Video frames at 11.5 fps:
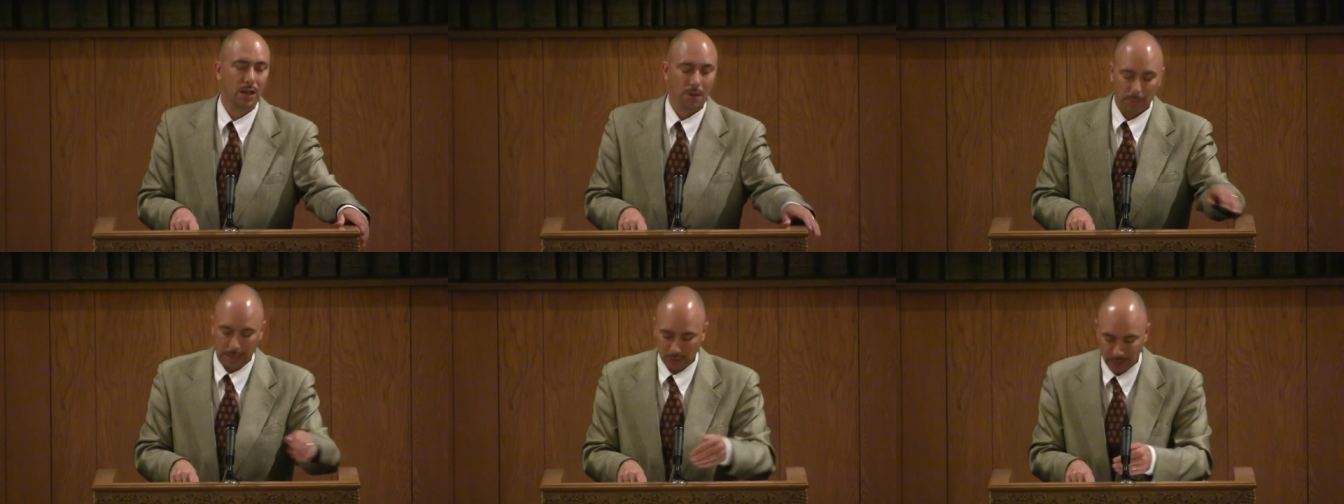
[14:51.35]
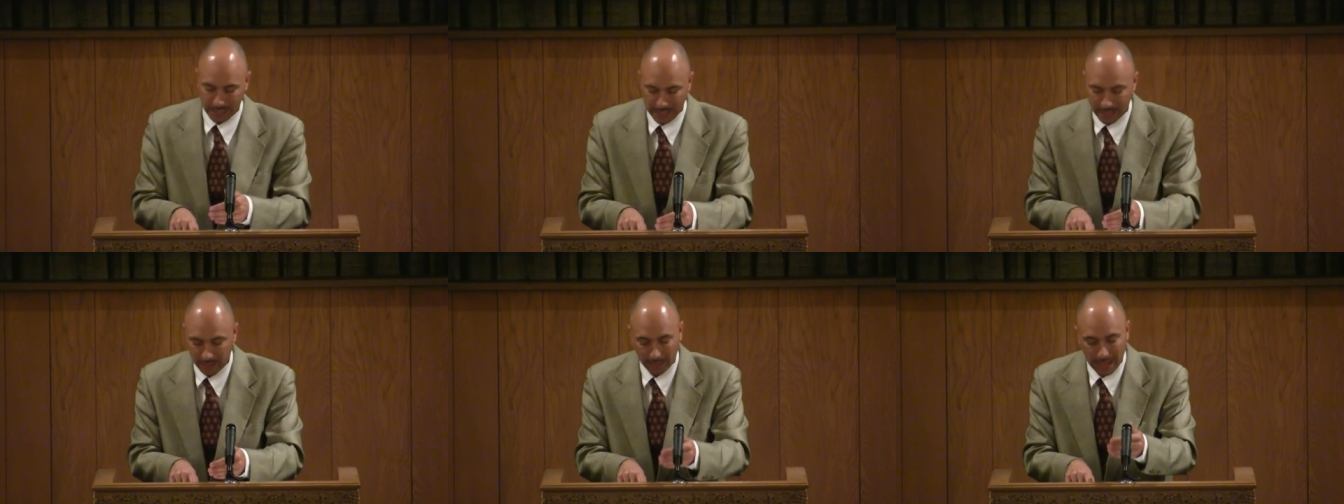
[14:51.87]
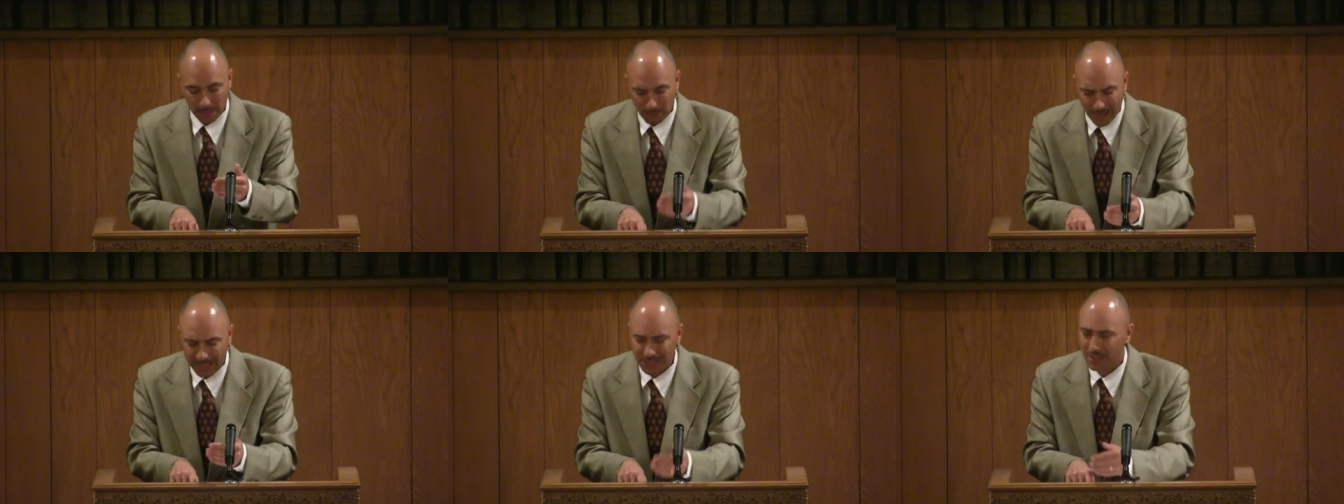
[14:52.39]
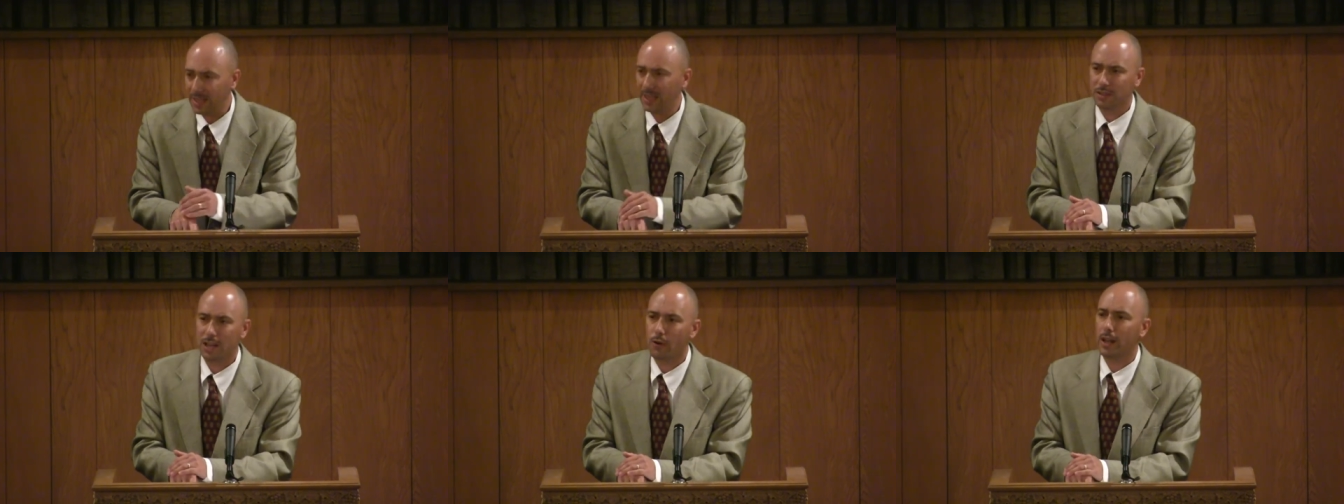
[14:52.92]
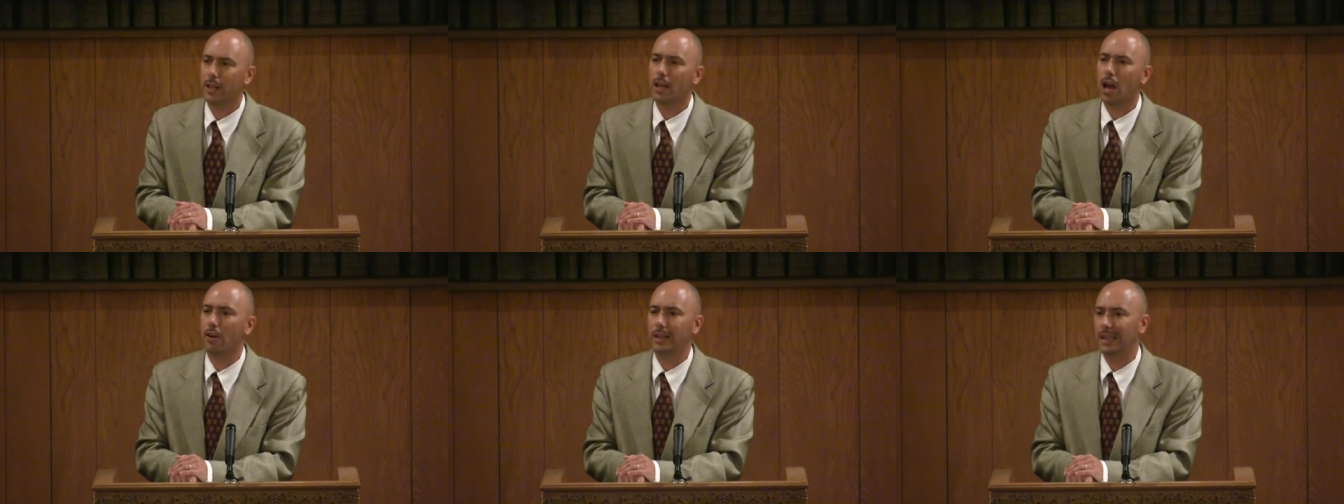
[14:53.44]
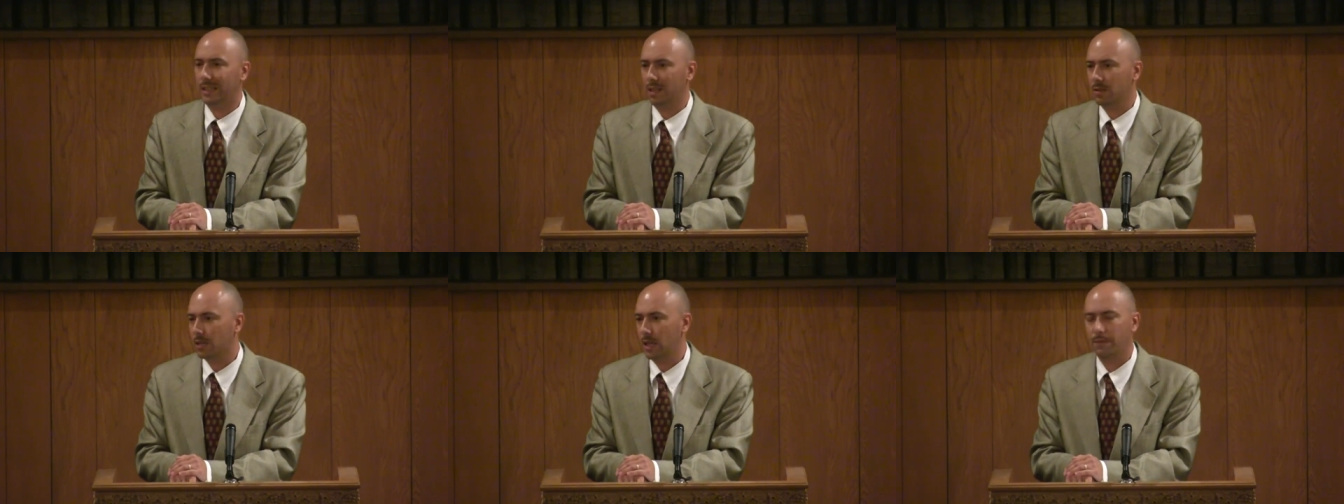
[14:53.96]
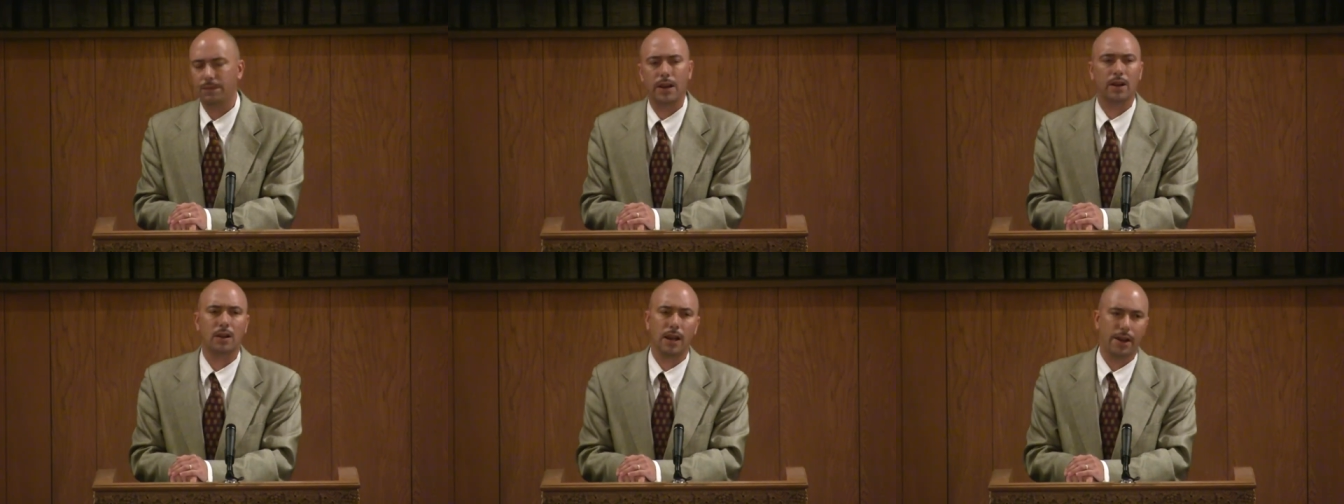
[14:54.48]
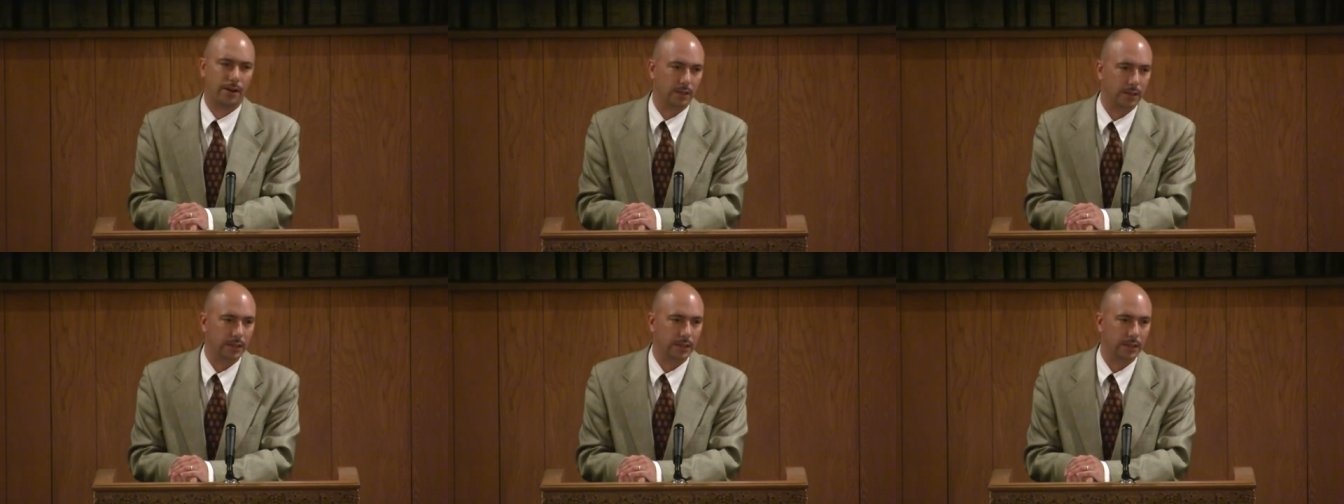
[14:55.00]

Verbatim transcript: But as we get into that, page 10, he's already contradicted himself very glaringly